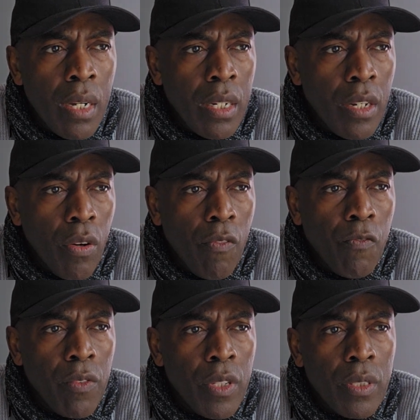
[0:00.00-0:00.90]
you know,
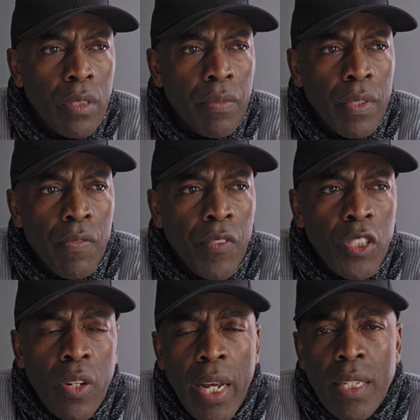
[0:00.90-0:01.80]

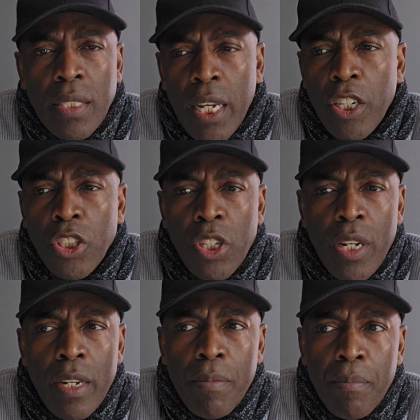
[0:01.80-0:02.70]

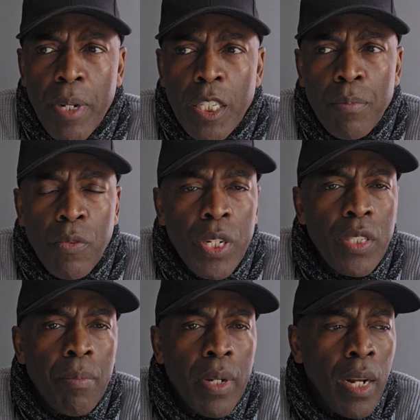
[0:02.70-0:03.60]
visualization and
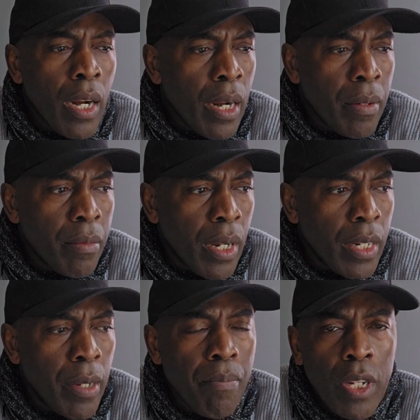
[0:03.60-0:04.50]
mesmerism and, and,
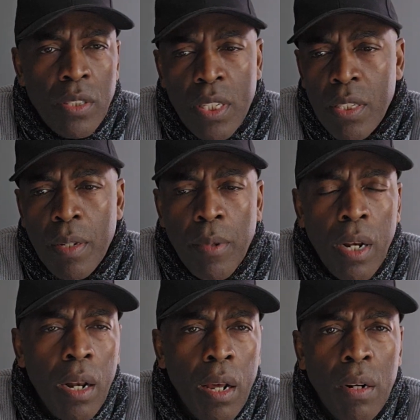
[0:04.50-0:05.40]
and hypnotism and
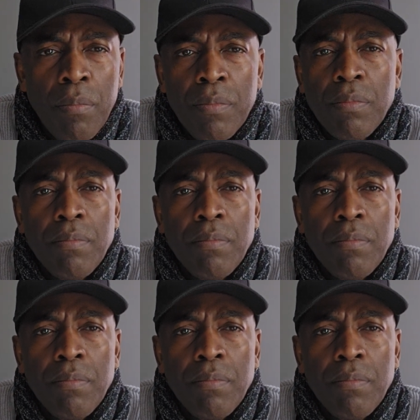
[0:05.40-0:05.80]
a lot of